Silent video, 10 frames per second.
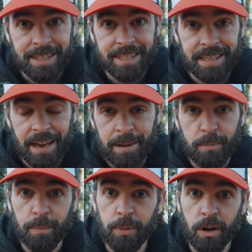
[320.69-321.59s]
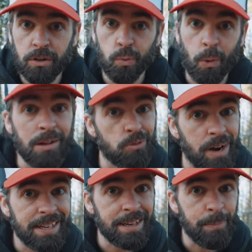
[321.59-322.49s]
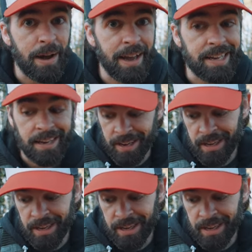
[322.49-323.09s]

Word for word: the same, but while riding a bike.